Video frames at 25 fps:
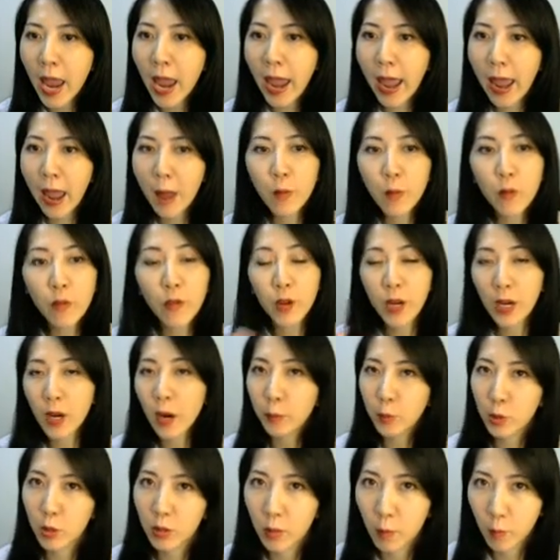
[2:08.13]
and moving
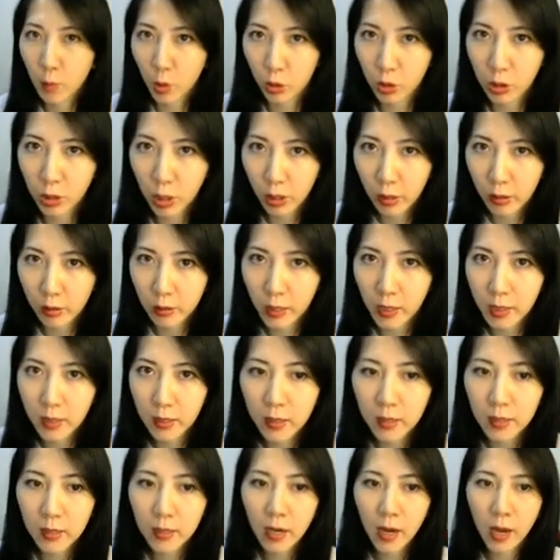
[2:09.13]
up to the most
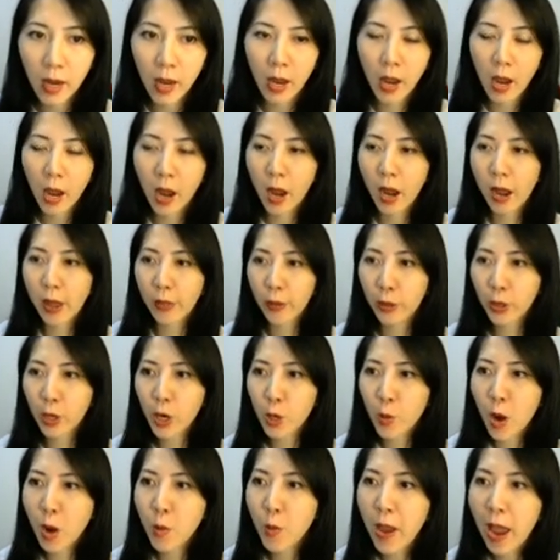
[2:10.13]
current. The
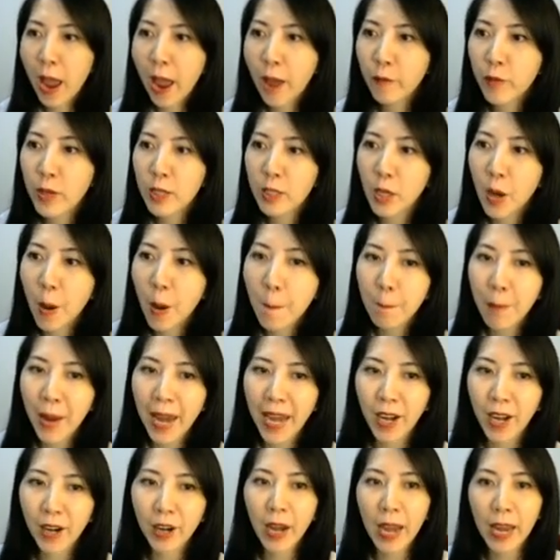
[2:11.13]
third one we have is
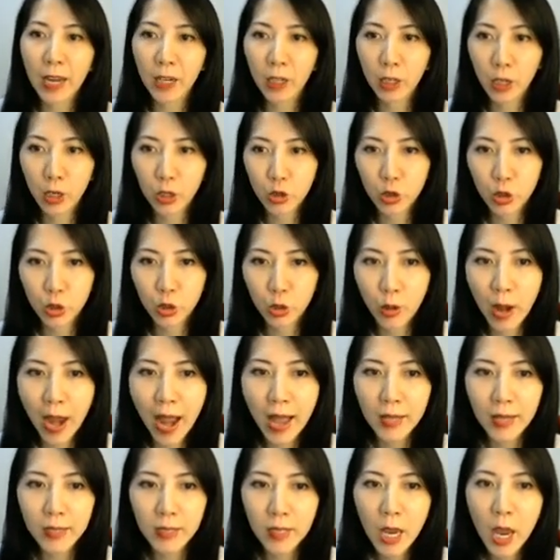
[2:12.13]
compare and
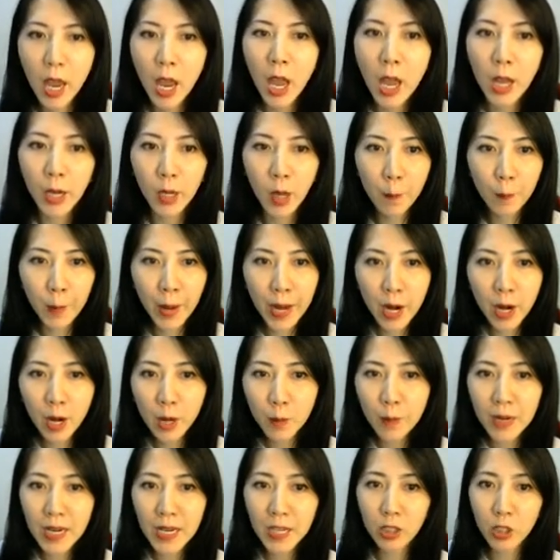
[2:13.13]
contrast.
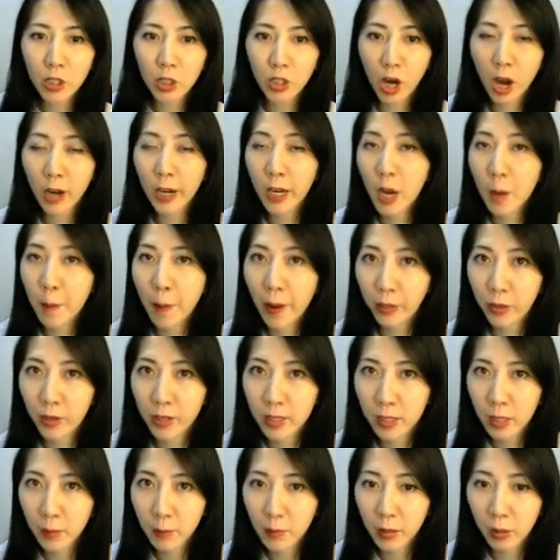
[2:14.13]
Compare means talking about the
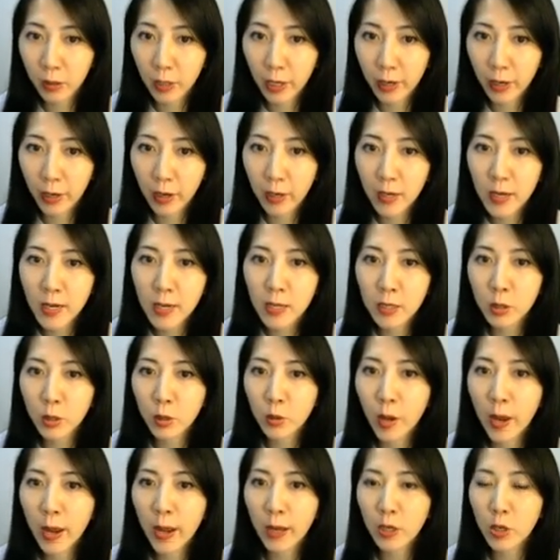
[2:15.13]

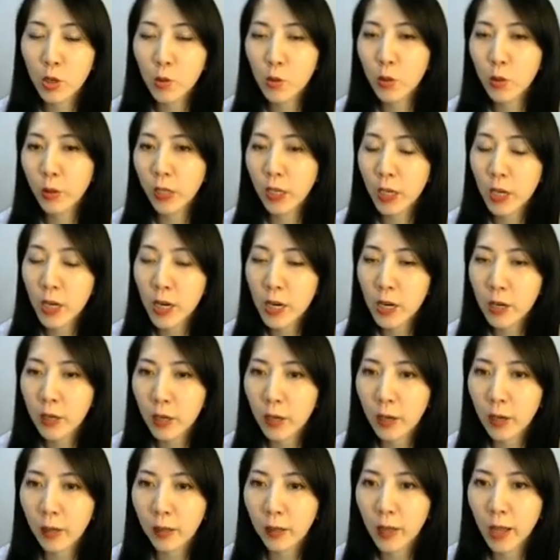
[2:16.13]
similarities, and you will
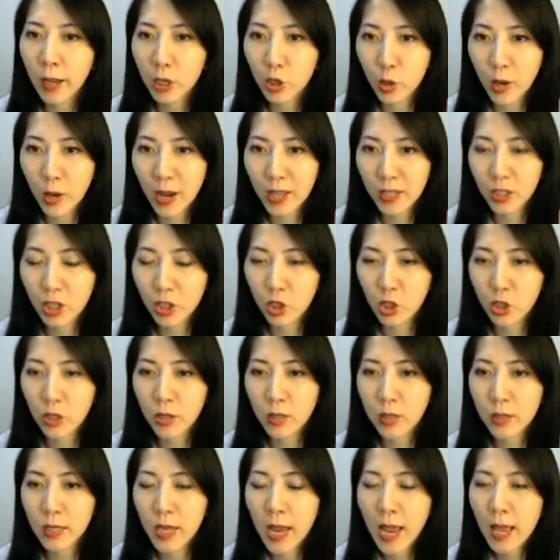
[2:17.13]
hear a lot of
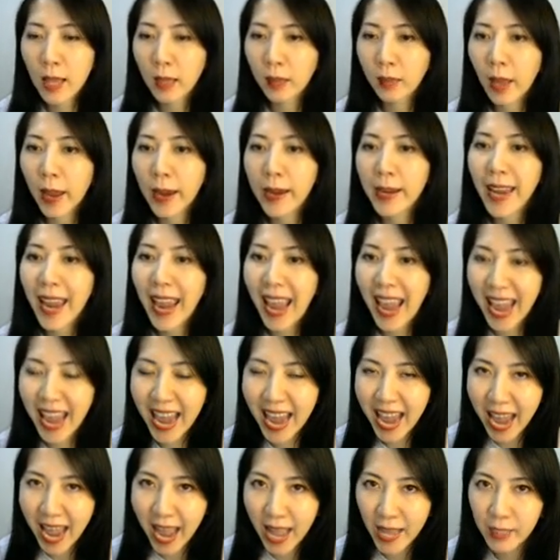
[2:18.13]
transitions like
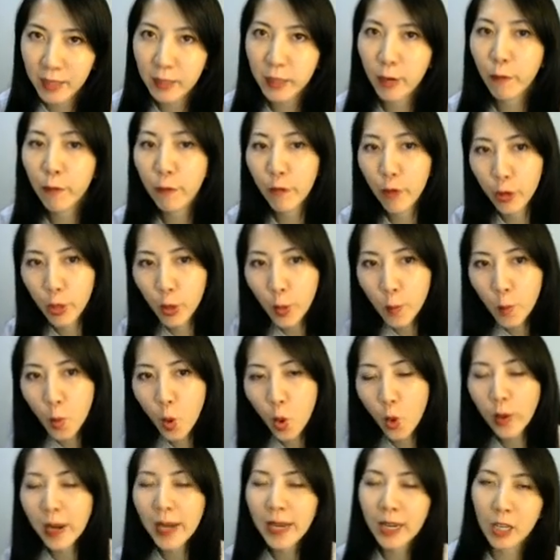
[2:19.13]
and,
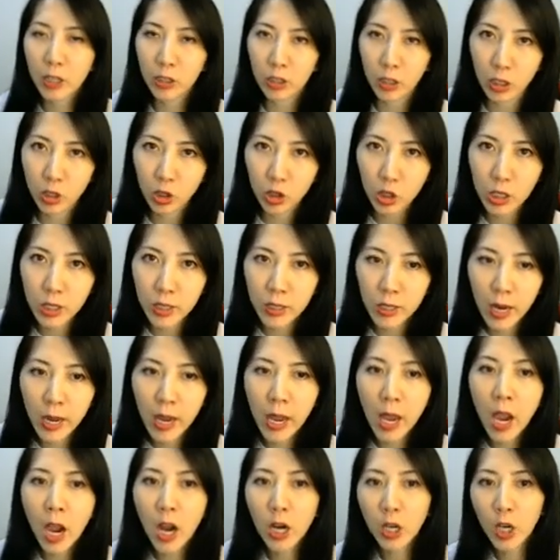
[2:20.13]
furthermore, in addition.
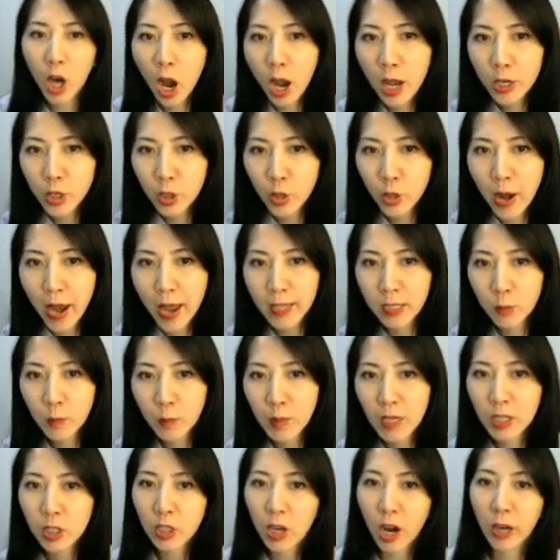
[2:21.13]
Contrast
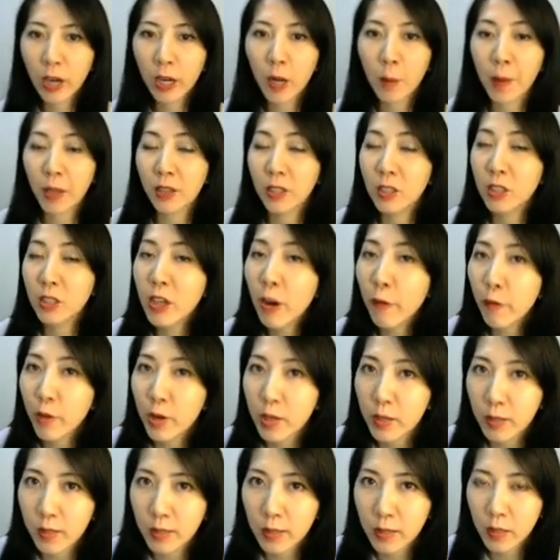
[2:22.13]
means talking about the
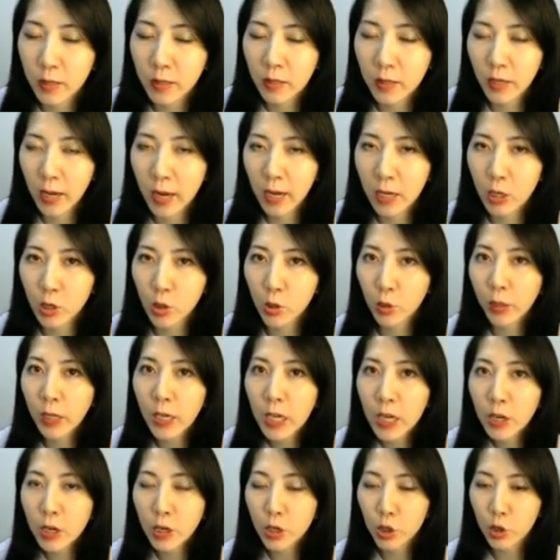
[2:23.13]
differences, and you'll
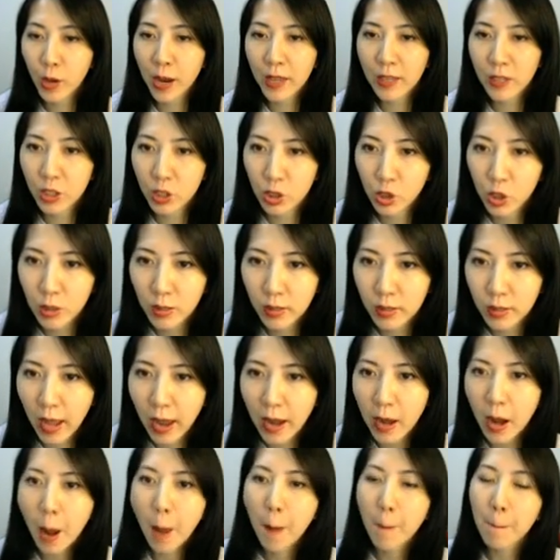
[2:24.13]
hear transitions
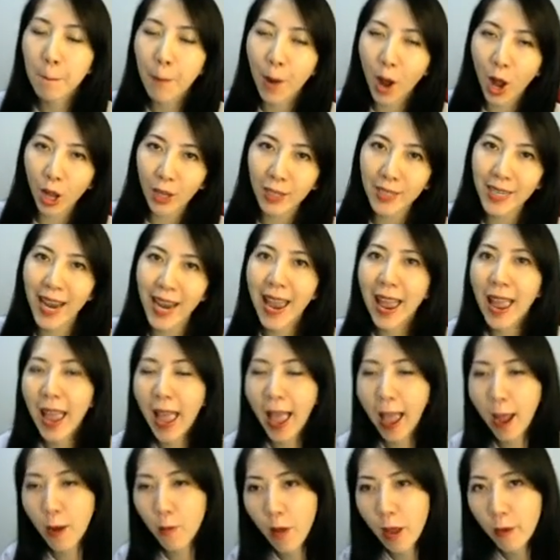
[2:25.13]
like but,
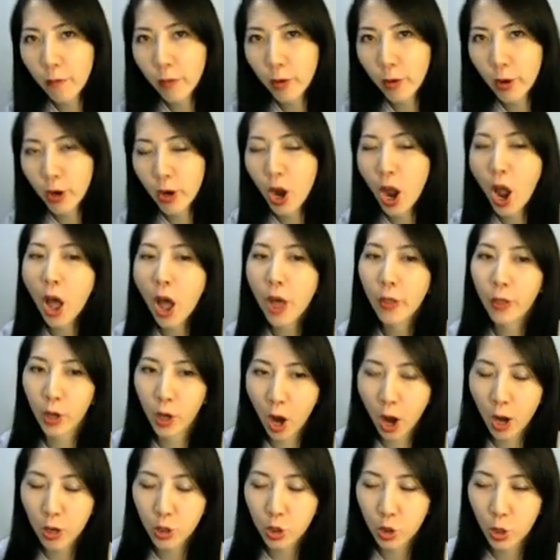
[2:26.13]
however, on the
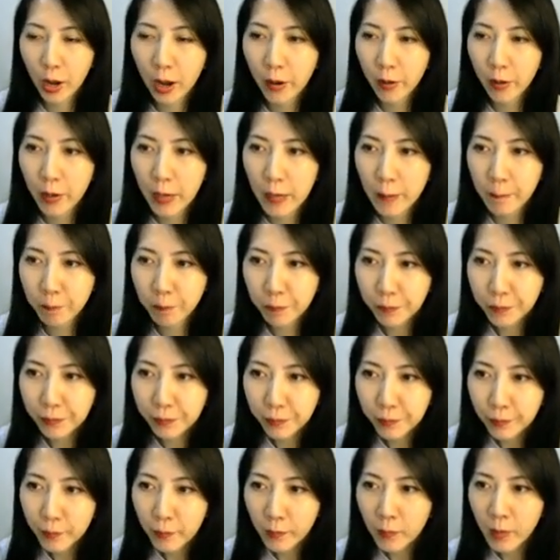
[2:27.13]
contrary.
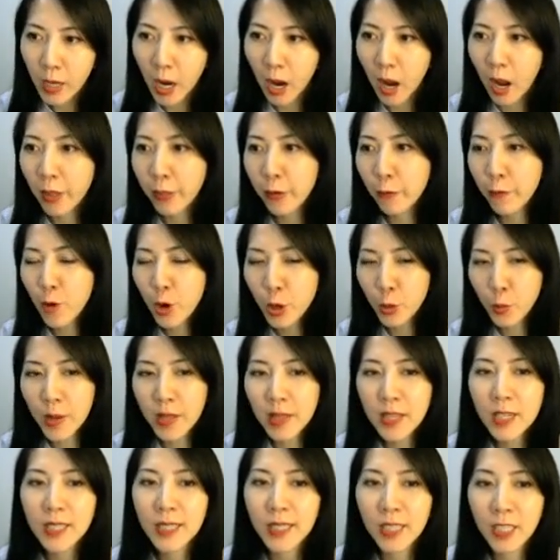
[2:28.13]
The fourth
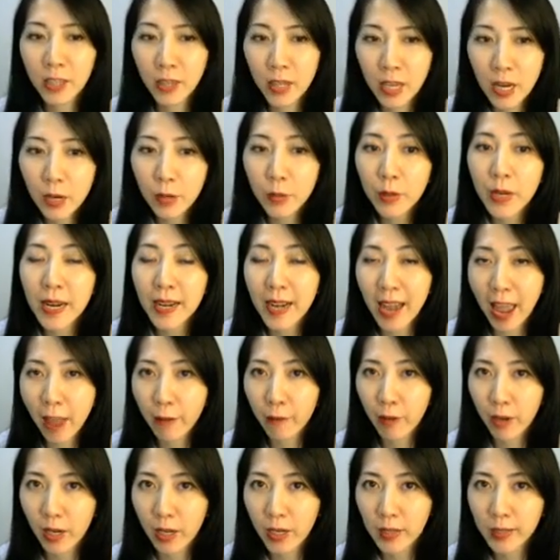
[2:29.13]
one is theory and
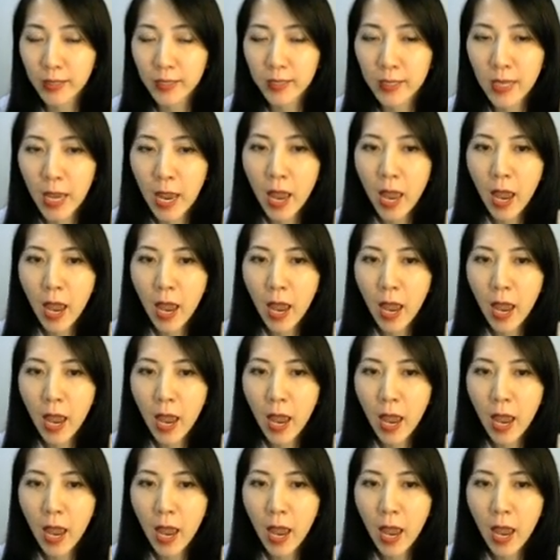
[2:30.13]
evidence.